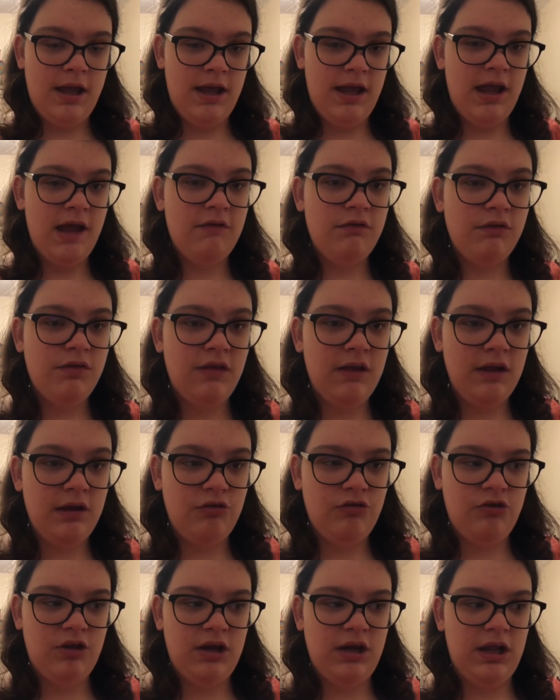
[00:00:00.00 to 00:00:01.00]
everything
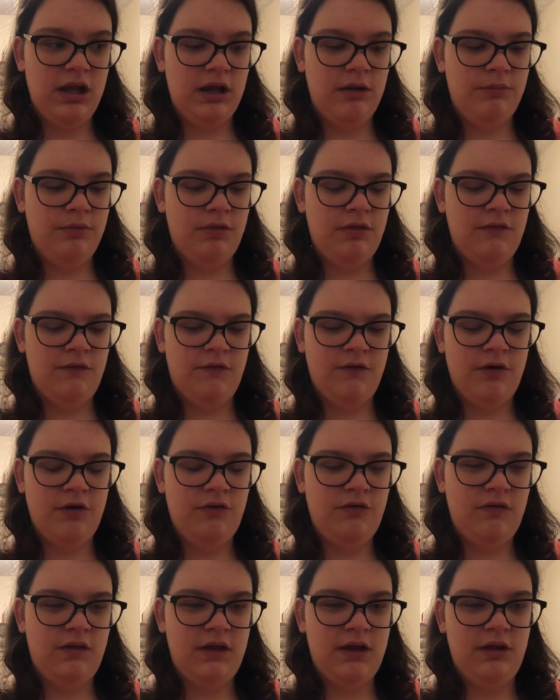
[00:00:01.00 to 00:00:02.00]
she needed. But the
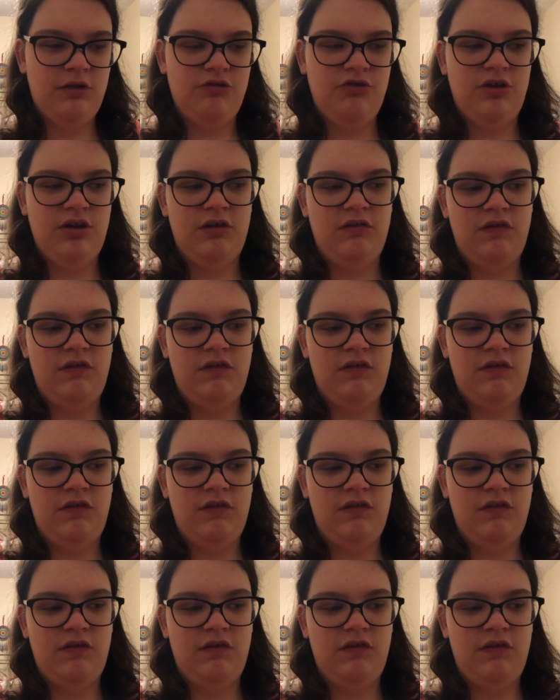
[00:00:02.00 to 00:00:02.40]
first thing she